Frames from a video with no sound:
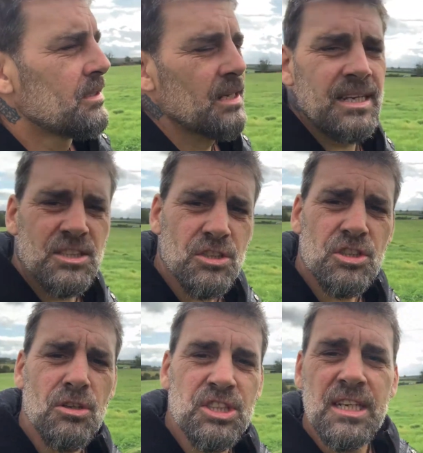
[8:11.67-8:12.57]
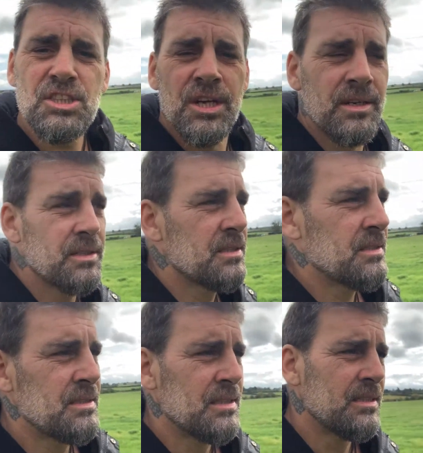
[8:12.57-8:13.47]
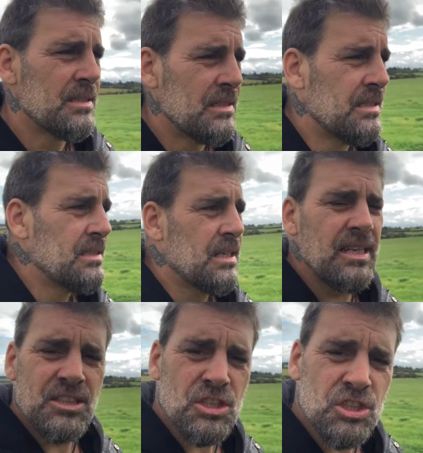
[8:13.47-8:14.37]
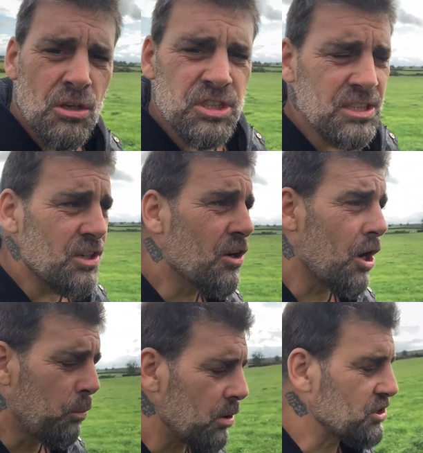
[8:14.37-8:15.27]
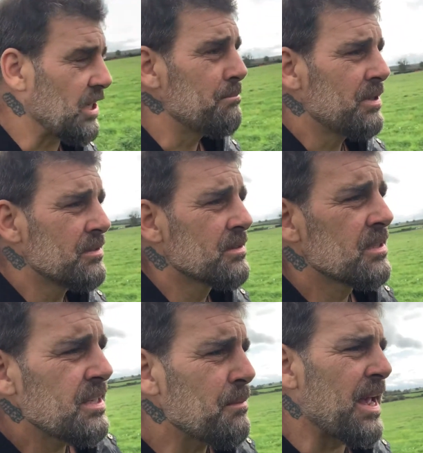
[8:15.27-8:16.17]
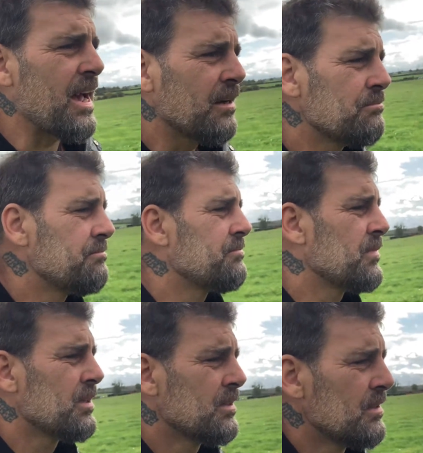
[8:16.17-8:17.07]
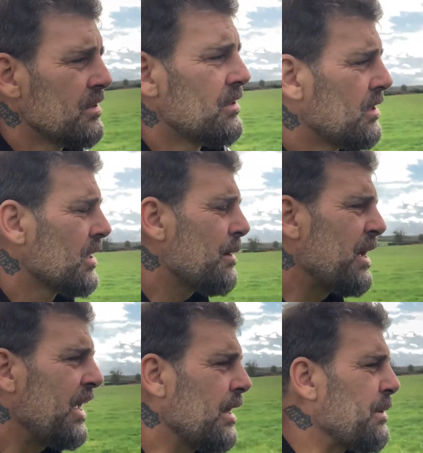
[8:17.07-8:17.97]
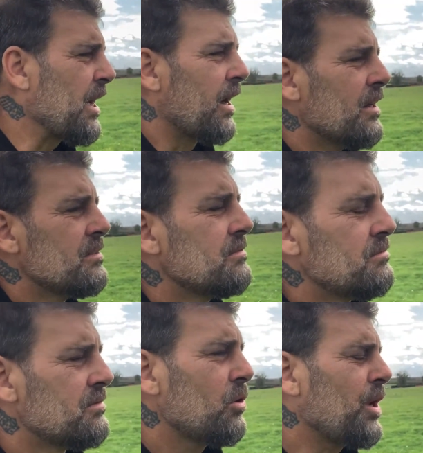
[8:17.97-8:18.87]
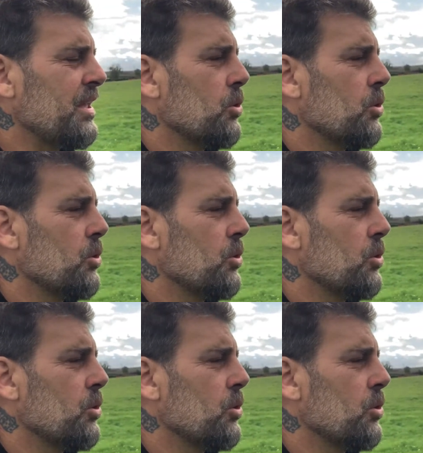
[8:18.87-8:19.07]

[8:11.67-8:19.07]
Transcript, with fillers: He's a sausage. He's a sausage. I've got to watch him. Come here. Come here, you bugger. Oi.